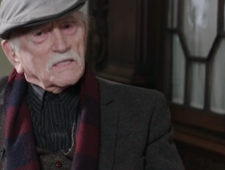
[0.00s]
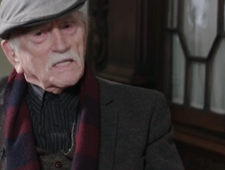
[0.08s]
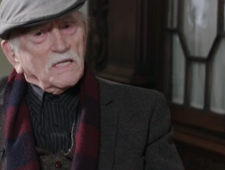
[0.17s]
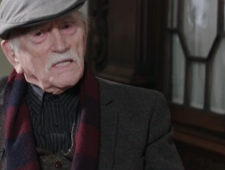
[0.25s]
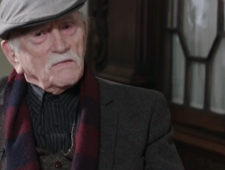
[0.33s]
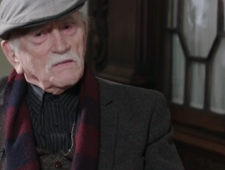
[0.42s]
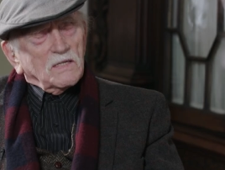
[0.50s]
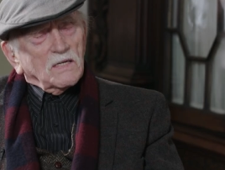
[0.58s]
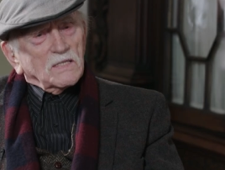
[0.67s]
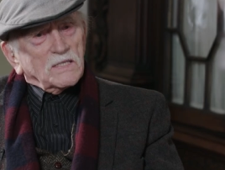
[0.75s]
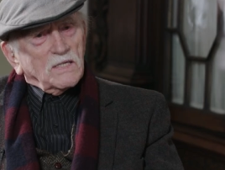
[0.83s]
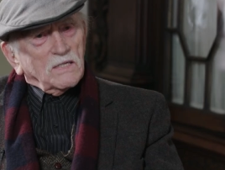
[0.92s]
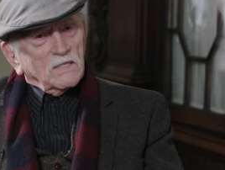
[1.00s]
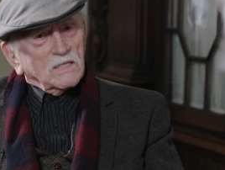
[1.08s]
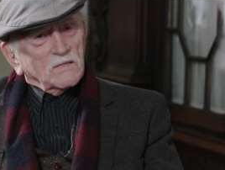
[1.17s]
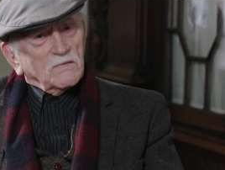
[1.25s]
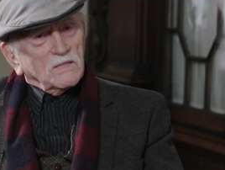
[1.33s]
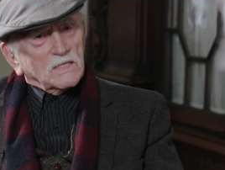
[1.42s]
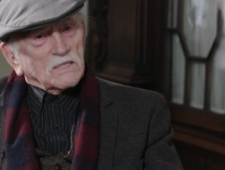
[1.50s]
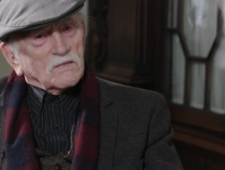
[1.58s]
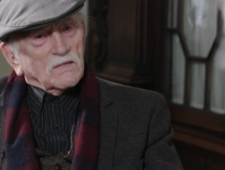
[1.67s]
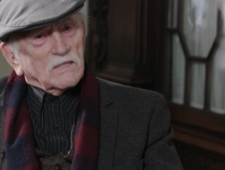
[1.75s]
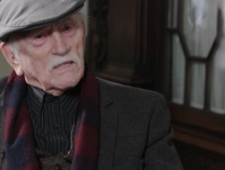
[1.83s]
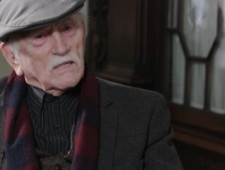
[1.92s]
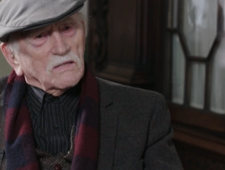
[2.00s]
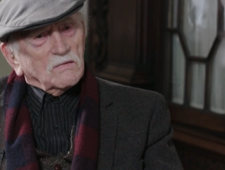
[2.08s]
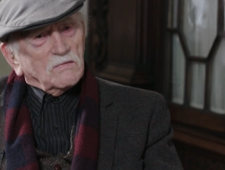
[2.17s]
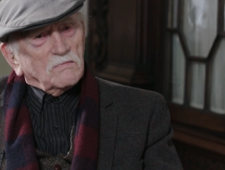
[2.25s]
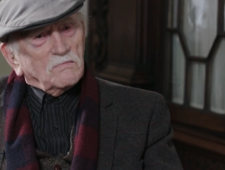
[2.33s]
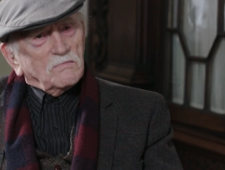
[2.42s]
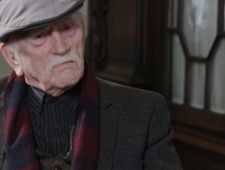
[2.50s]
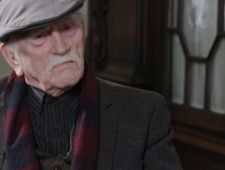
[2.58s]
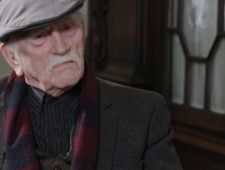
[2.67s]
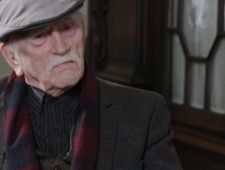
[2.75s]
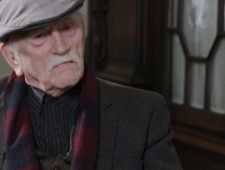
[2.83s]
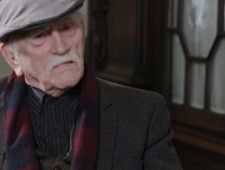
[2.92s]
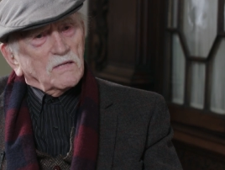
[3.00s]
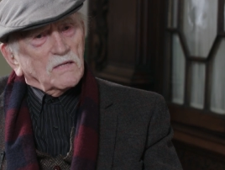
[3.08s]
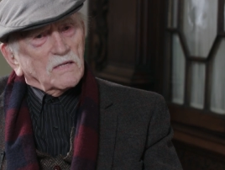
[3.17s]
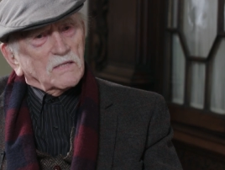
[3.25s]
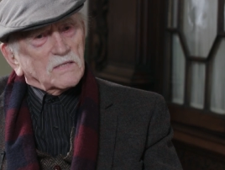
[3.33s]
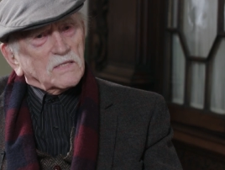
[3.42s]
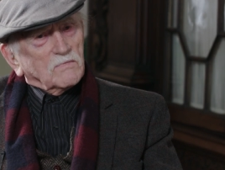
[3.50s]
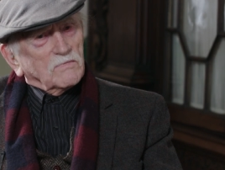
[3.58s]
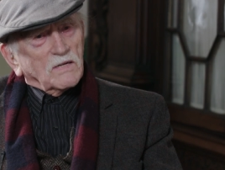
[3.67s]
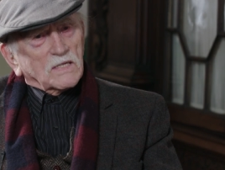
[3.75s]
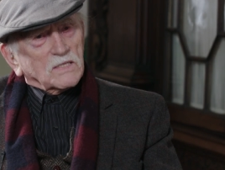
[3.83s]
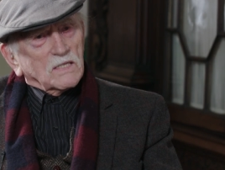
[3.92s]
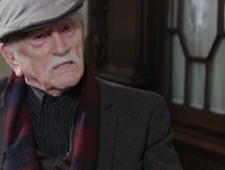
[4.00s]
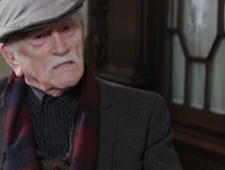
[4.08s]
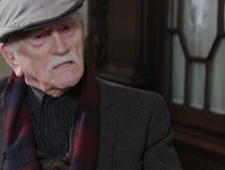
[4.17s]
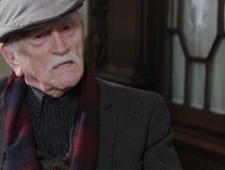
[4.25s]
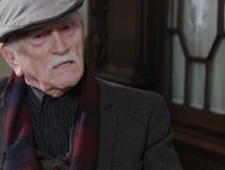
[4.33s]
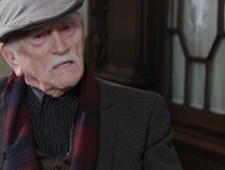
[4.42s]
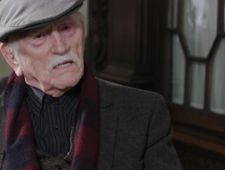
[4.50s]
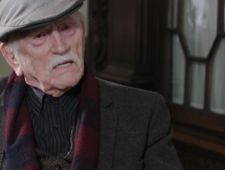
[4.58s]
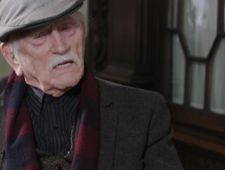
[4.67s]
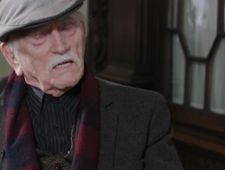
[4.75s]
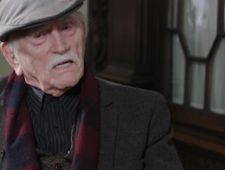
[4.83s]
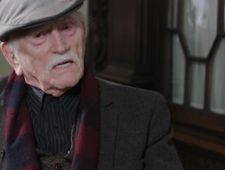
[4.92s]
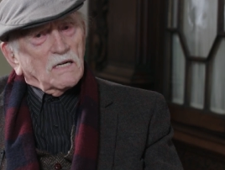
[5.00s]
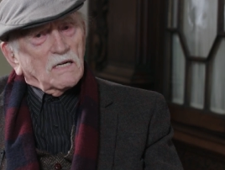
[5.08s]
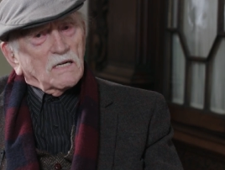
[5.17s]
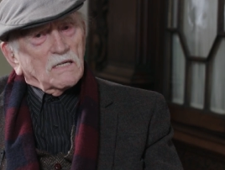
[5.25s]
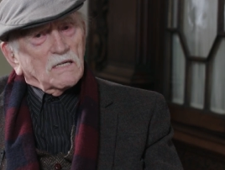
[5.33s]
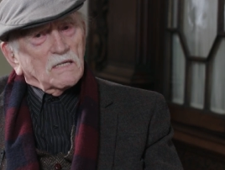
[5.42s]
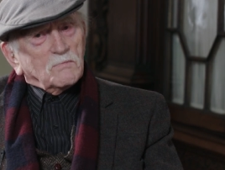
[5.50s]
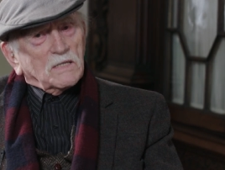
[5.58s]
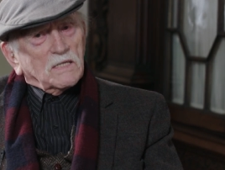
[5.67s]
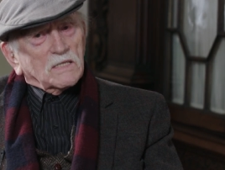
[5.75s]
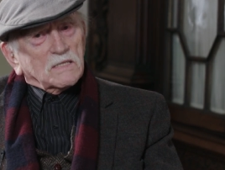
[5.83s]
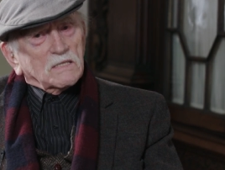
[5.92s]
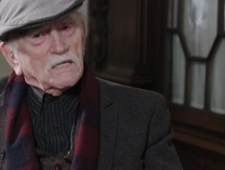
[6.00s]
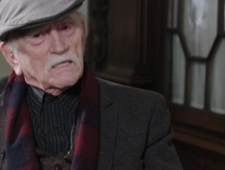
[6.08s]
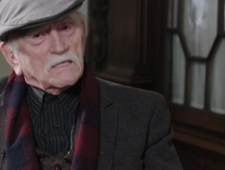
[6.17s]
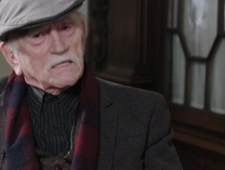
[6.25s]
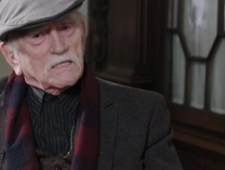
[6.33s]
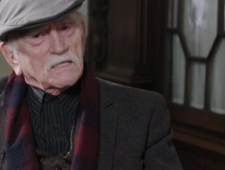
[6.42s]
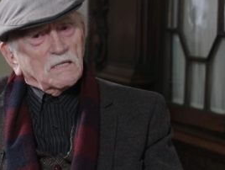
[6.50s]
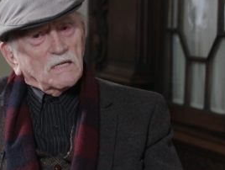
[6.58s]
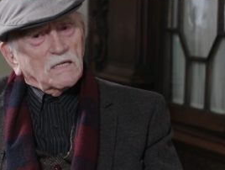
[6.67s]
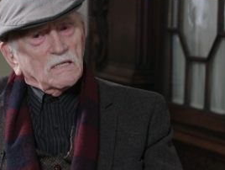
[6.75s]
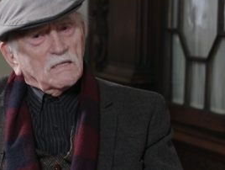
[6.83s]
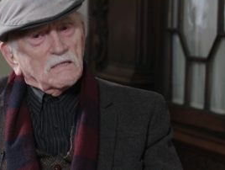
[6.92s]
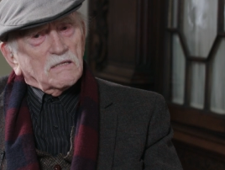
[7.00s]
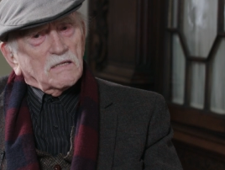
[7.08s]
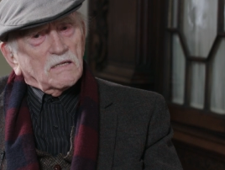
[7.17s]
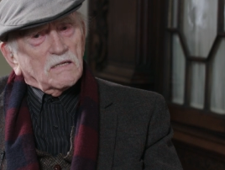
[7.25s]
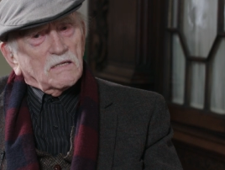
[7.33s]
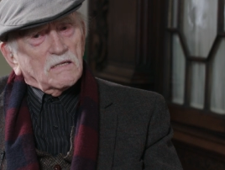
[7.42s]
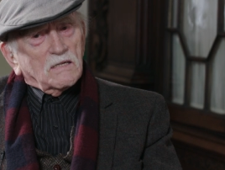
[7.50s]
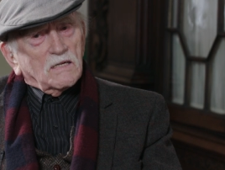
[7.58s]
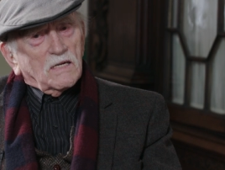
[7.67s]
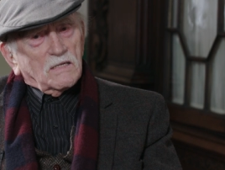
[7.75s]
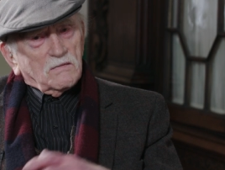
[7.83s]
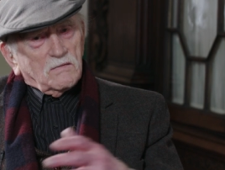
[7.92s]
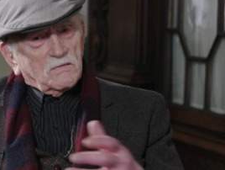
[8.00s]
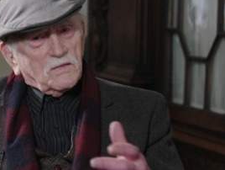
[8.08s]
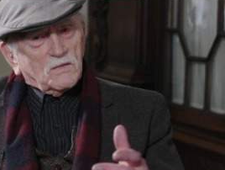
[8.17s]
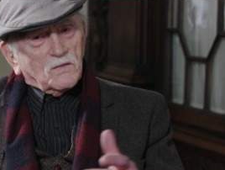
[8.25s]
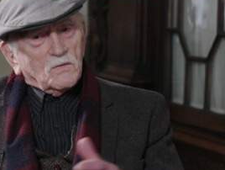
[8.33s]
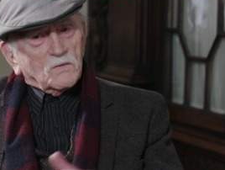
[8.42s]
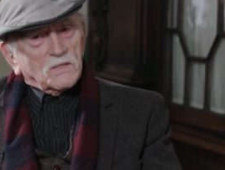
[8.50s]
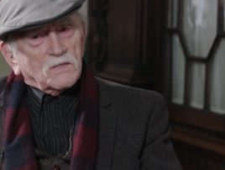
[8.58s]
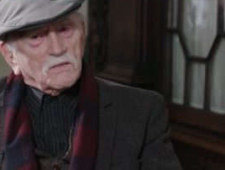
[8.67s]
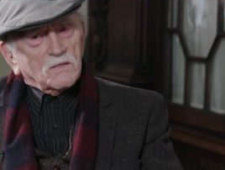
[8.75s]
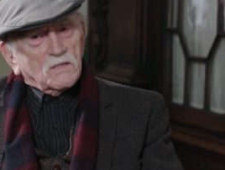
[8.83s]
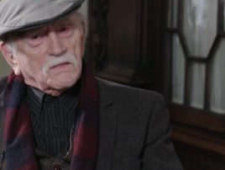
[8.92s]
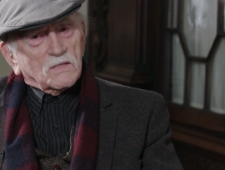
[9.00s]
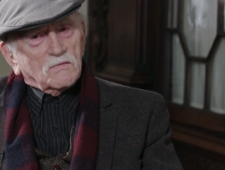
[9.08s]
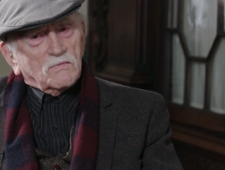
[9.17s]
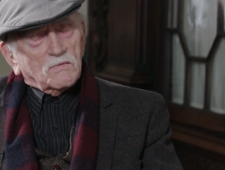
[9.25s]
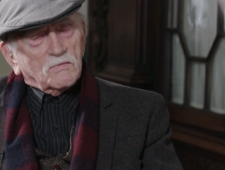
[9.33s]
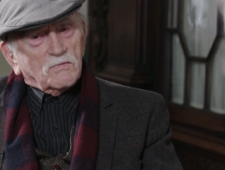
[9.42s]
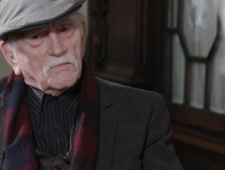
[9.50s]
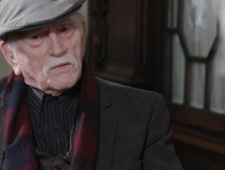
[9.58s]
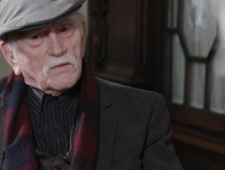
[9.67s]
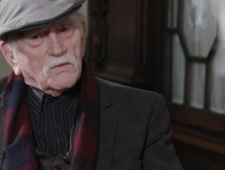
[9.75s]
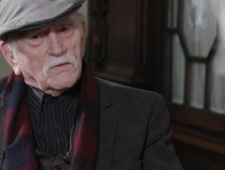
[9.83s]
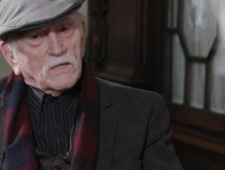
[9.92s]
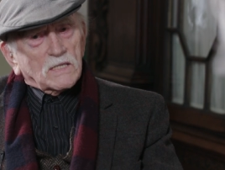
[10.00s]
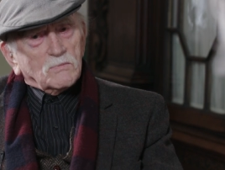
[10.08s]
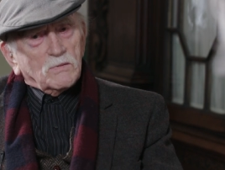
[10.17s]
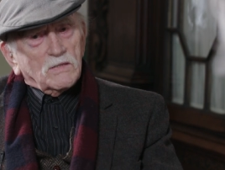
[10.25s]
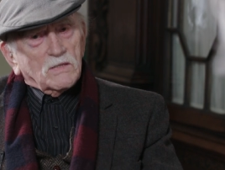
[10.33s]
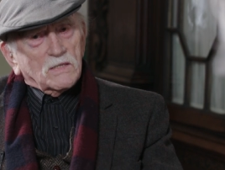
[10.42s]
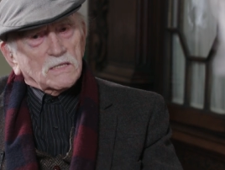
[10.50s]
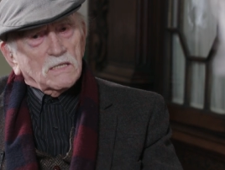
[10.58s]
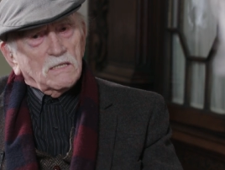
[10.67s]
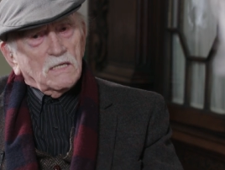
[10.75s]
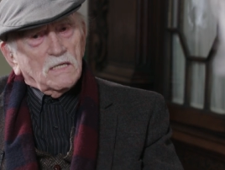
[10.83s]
It's kind of an alternative history, you know. Okay. In some fashion. Yeah. And I mean, it's it's uh, you know this from your own experience.